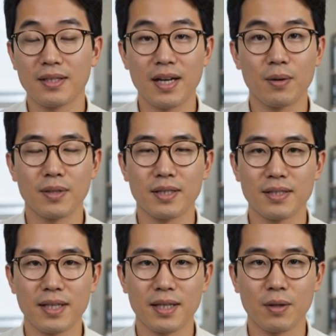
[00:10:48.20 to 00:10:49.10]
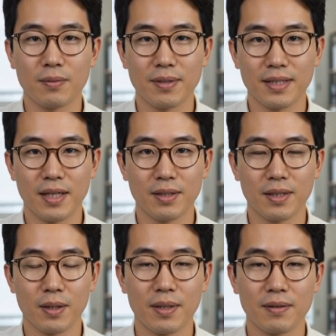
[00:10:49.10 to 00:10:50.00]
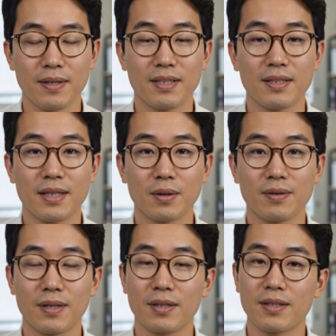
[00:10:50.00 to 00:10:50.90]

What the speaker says: hours each cycle than the telescope can physically deliver.